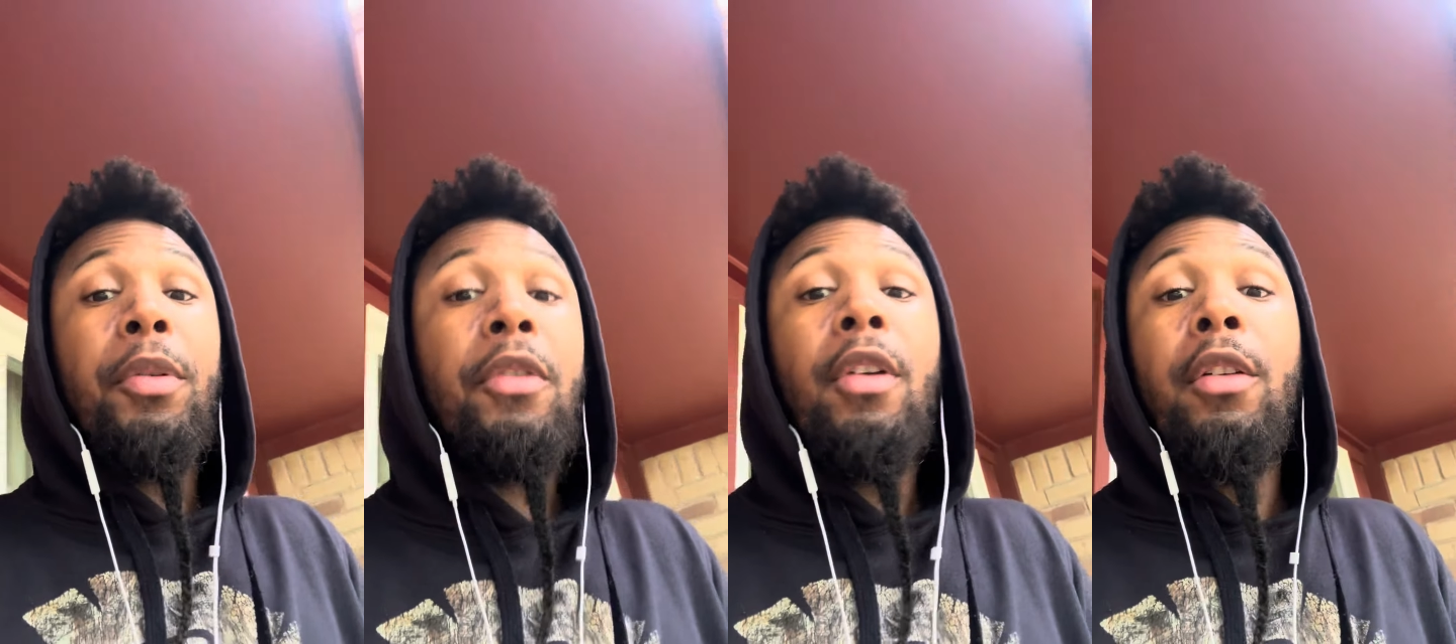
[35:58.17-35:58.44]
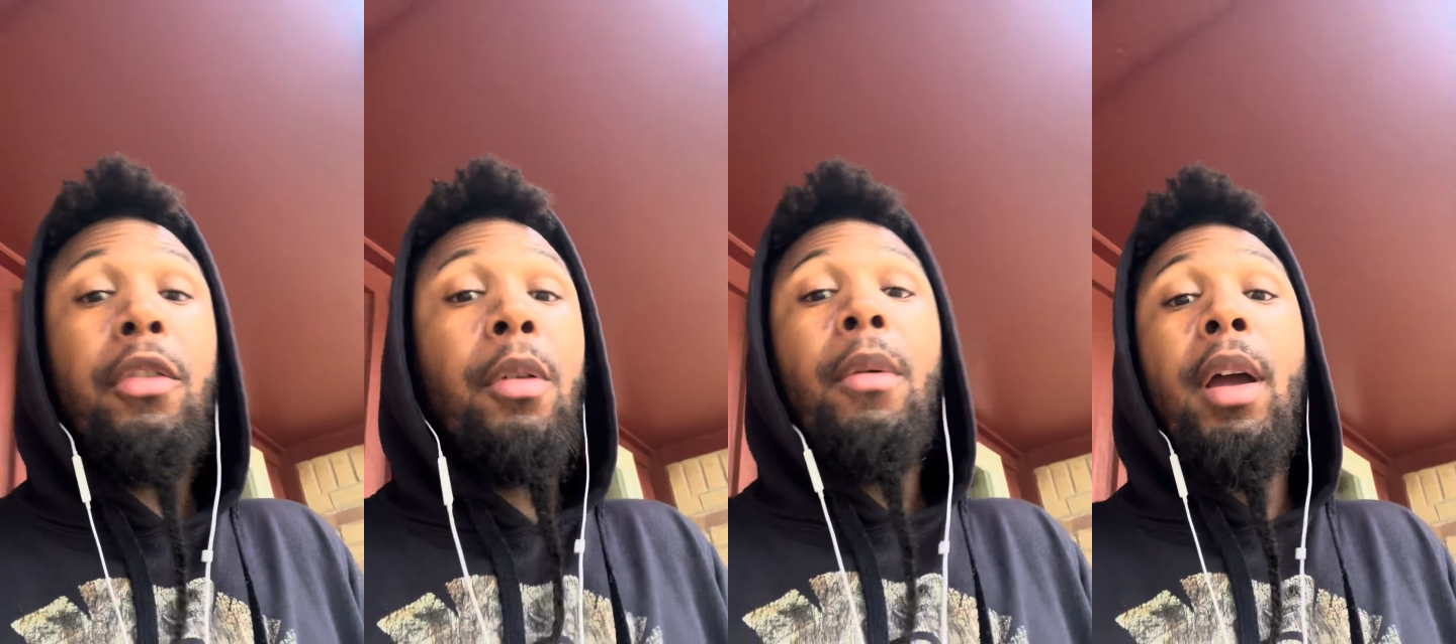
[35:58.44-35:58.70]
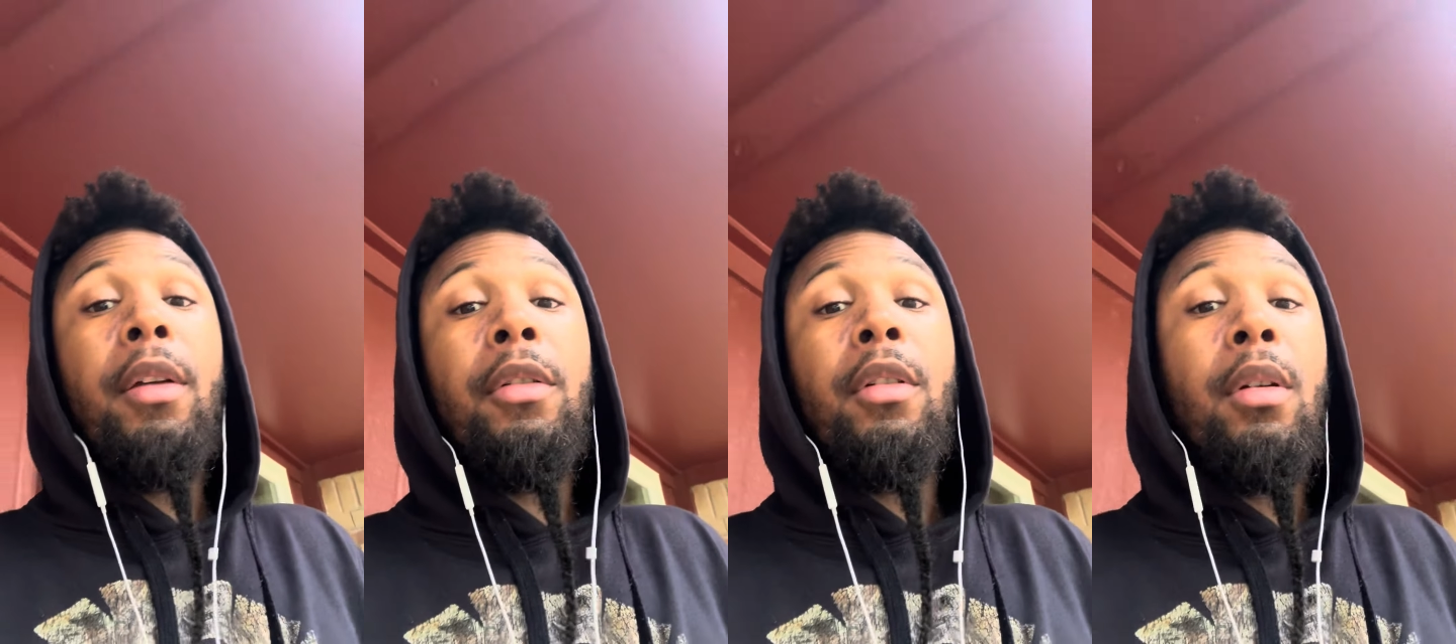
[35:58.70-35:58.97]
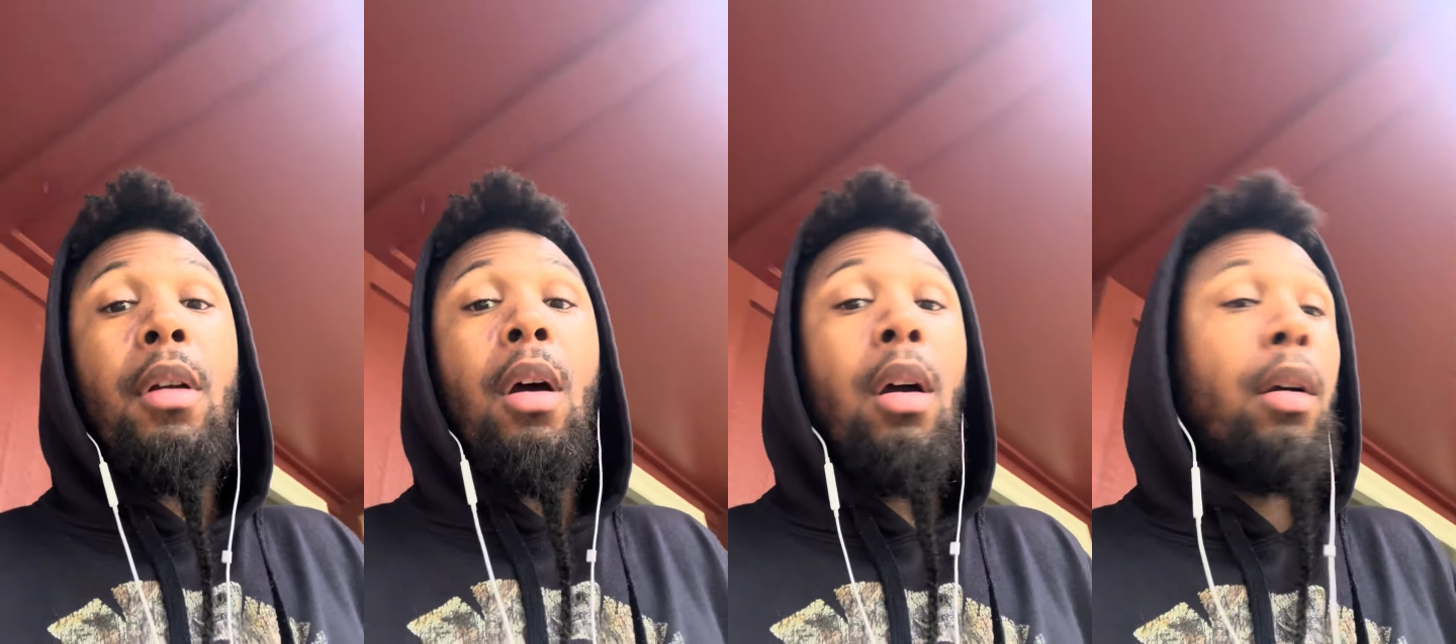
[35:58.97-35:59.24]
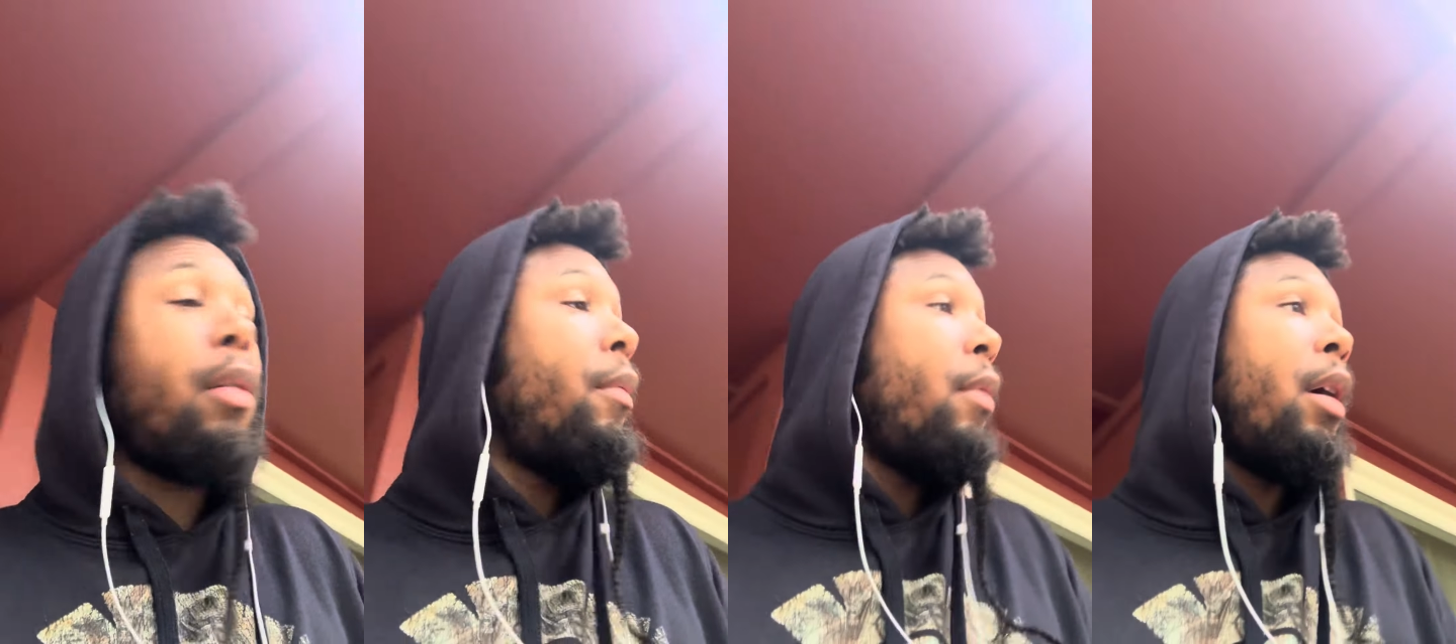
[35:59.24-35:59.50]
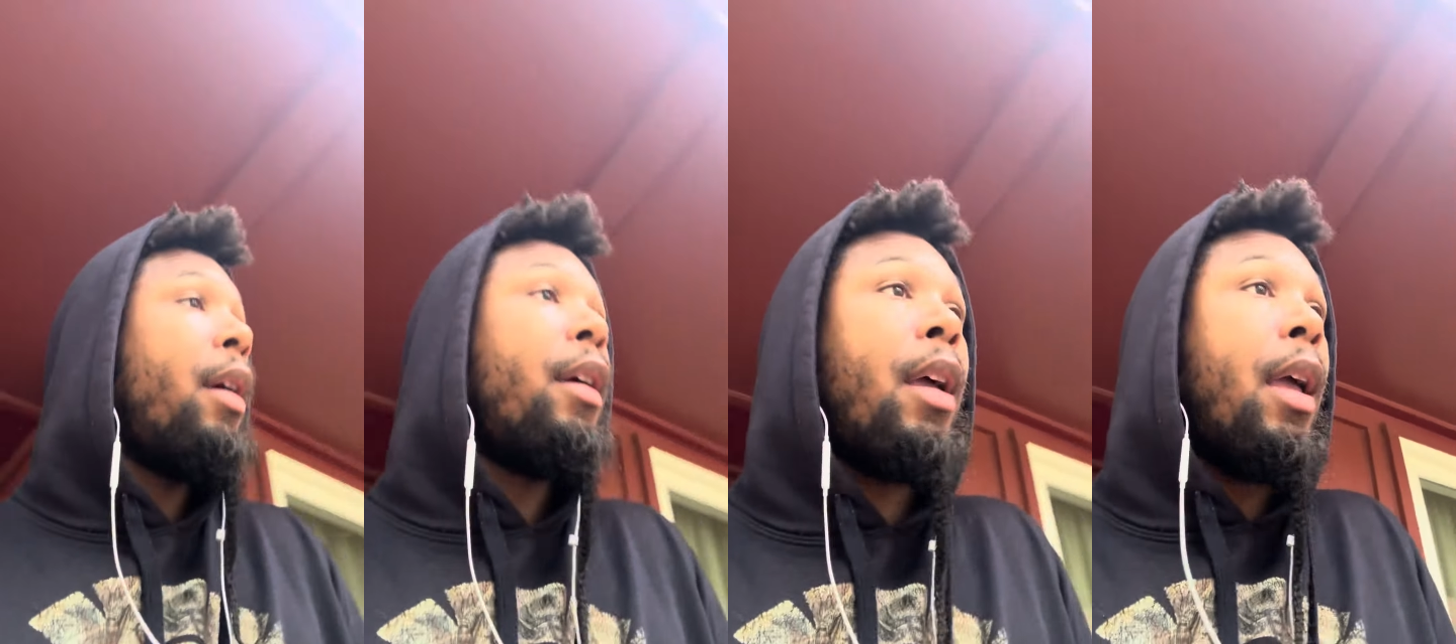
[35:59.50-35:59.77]
situation, dog,
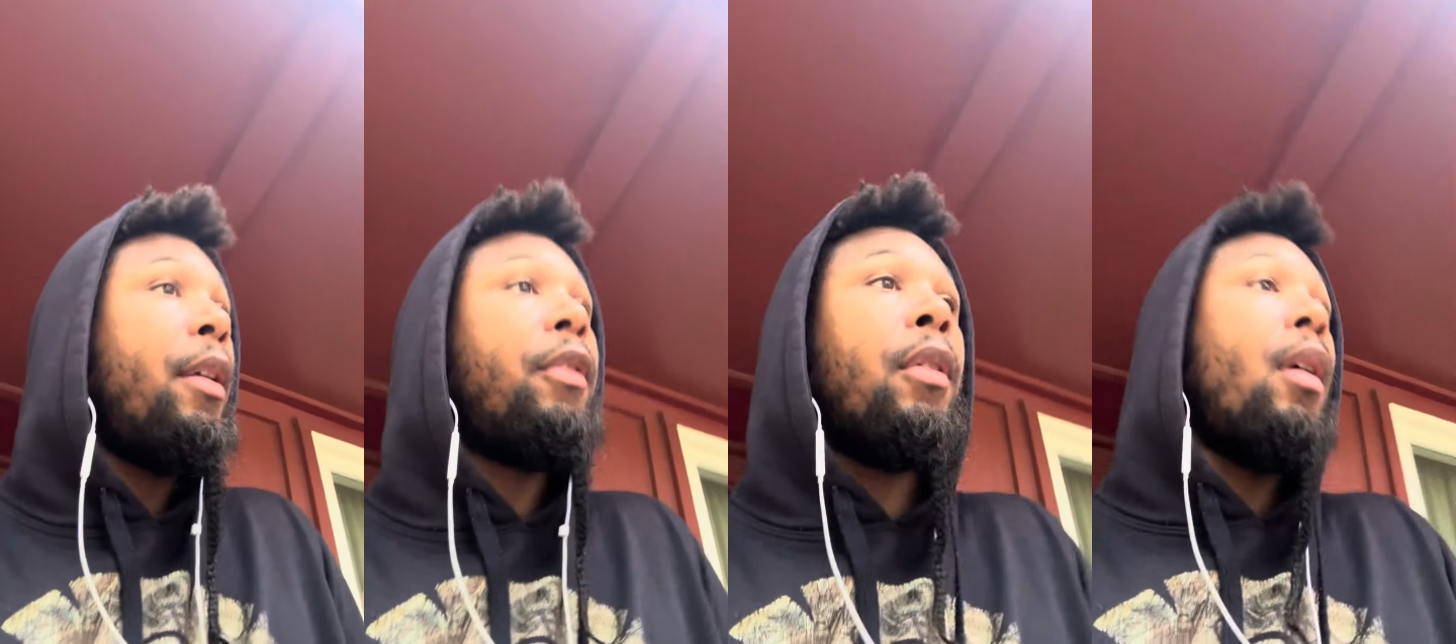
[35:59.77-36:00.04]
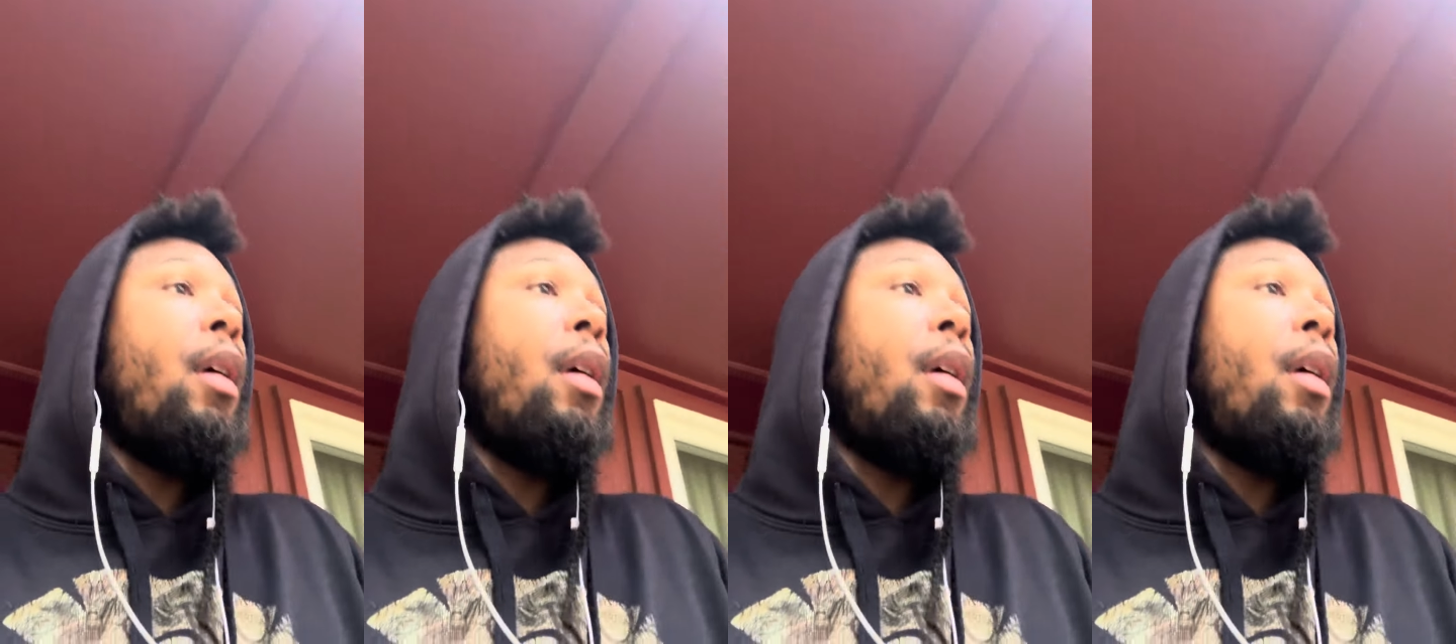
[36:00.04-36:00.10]
where it's